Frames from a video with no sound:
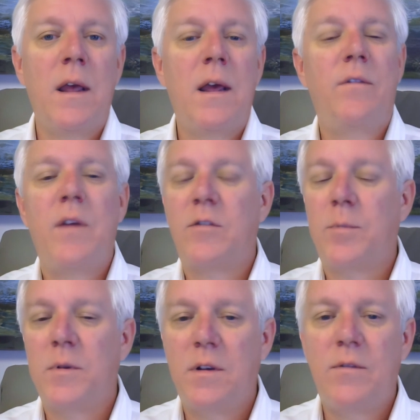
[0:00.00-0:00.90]
If you have
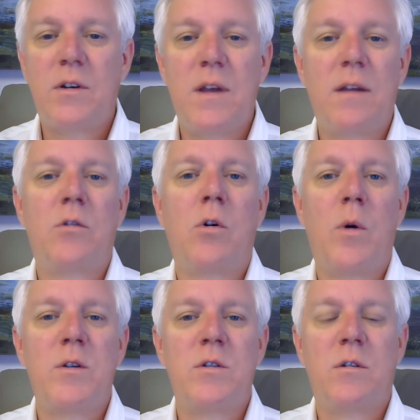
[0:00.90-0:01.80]
specific technical
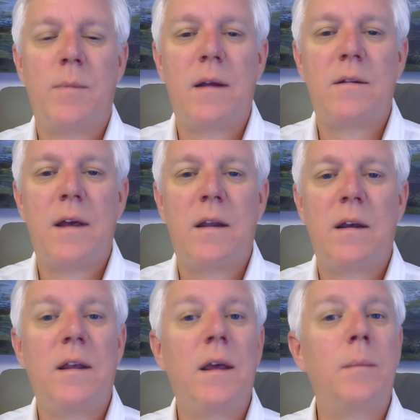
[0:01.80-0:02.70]
questions about that,
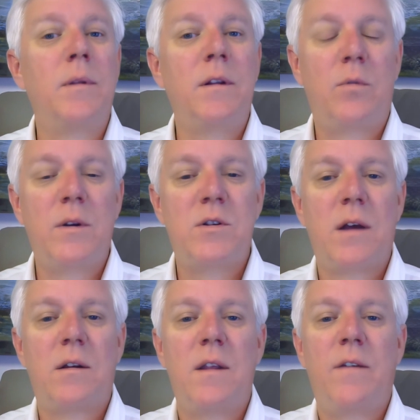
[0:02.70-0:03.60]
again, please reach
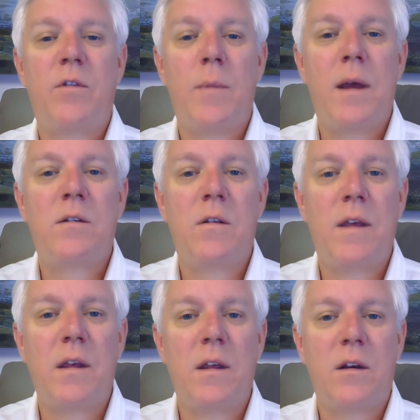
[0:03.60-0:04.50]
out to the FMA so
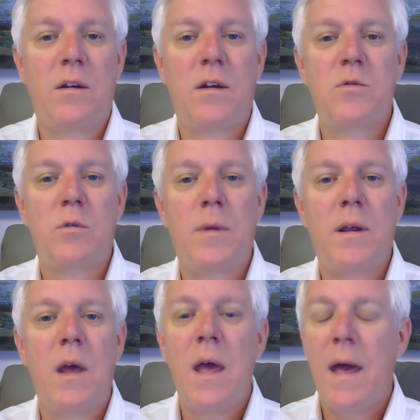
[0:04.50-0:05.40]
they can get in touch with
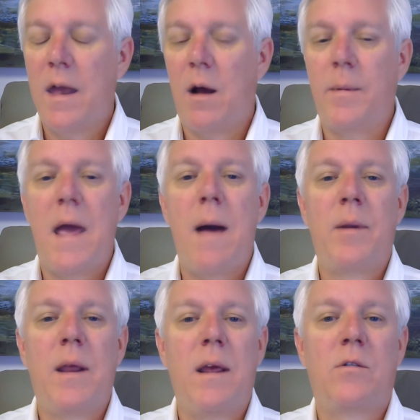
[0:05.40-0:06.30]
me, and I'll be
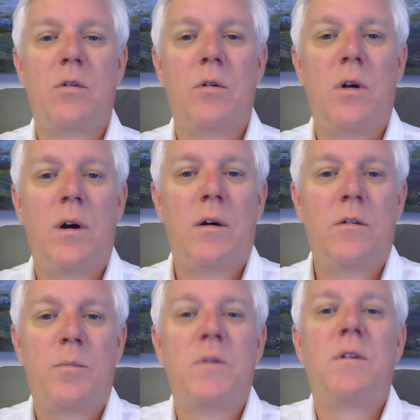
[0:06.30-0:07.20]
happy to answer
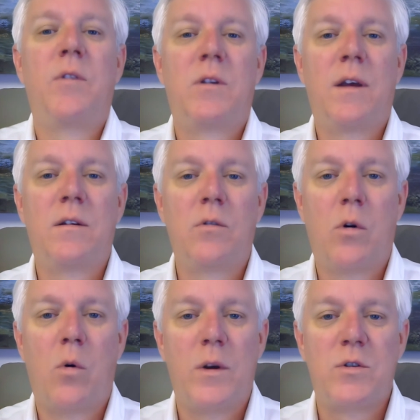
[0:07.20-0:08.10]
specific
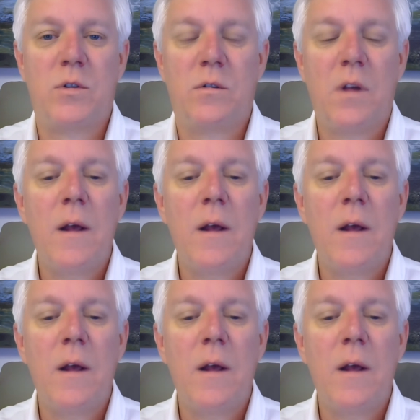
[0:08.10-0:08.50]
technical questions.